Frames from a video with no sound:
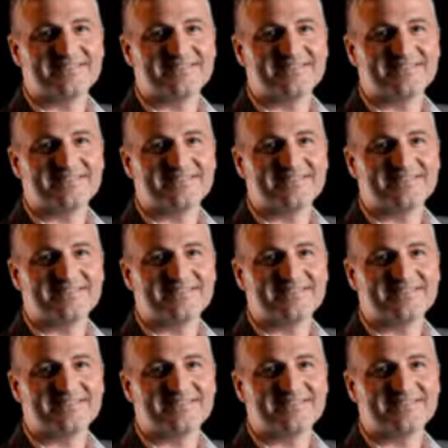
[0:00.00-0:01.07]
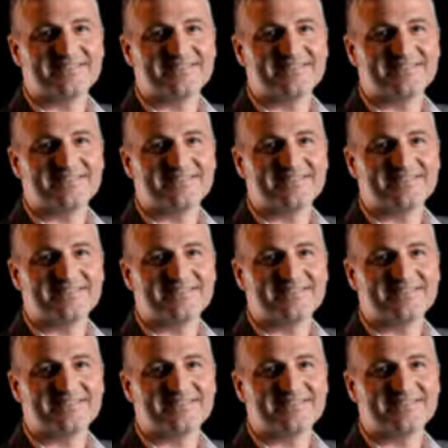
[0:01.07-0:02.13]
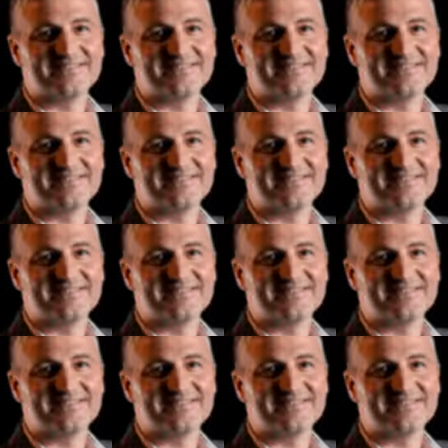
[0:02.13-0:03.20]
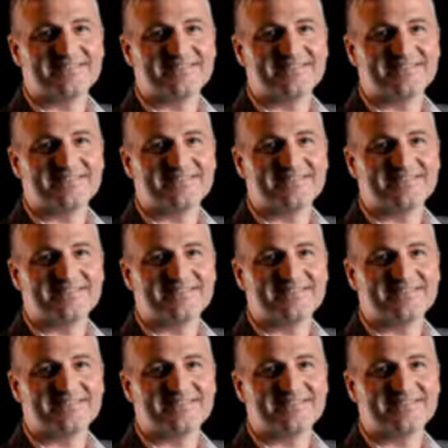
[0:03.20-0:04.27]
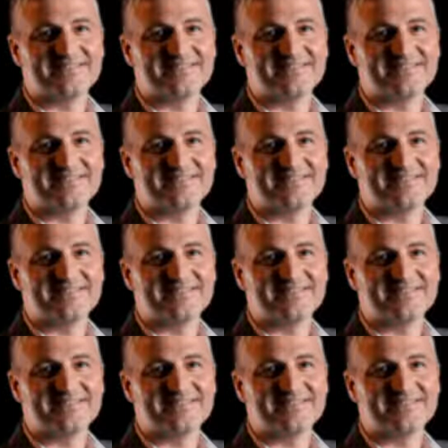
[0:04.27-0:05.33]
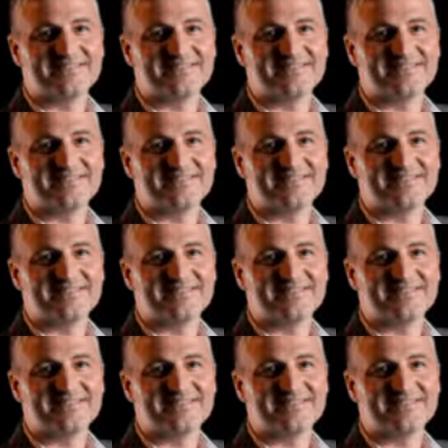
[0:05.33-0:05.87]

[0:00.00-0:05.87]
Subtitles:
The face doesn't move, so there is nothing to read.